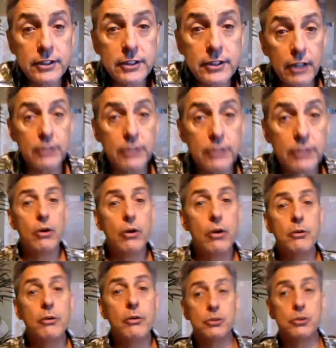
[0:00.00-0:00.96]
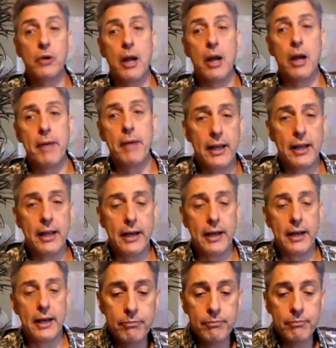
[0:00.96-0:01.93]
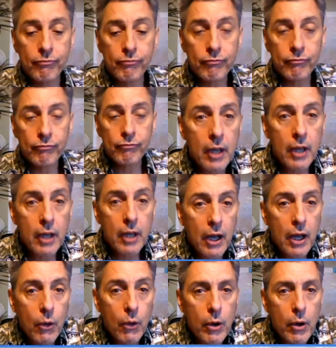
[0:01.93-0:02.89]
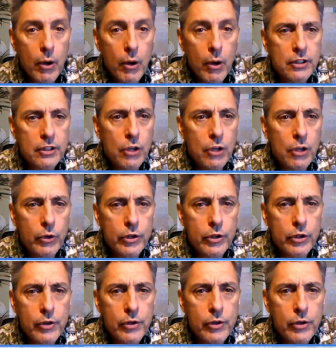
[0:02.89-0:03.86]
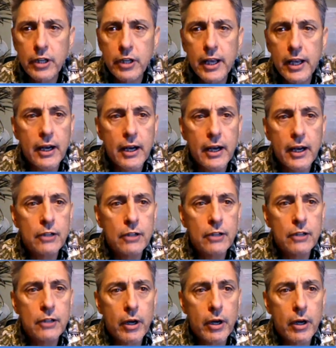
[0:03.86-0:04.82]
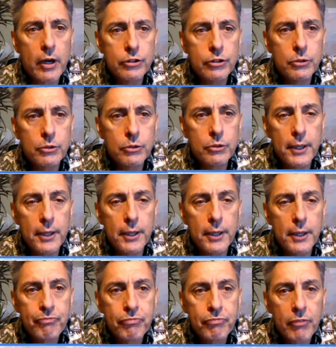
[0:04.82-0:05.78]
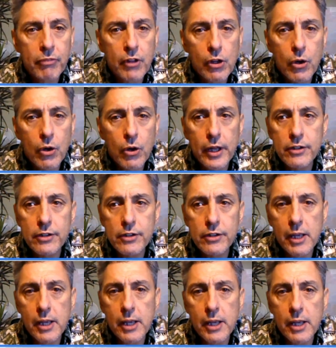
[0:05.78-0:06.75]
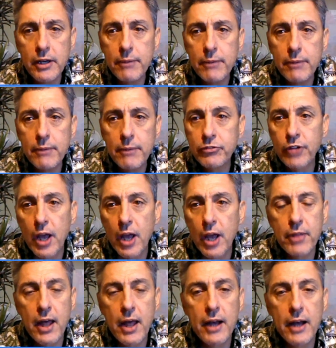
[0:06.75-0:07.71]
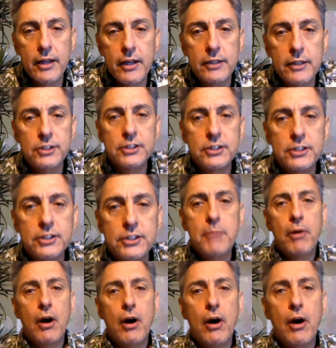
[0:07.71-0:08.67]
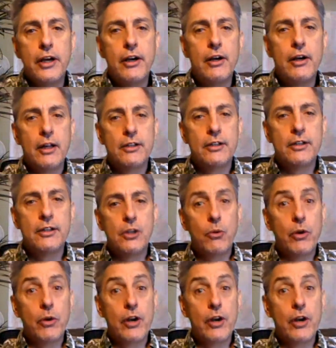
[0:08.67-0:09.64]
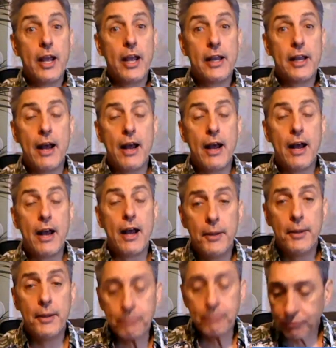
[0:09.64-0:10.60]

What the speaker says: Arizona, which is where I'm hanging out. We always like to know where you guys are hanging out, so why don't you go ahead and take a minute, type that in on the sidebar here. Let us know where you're hanging out from.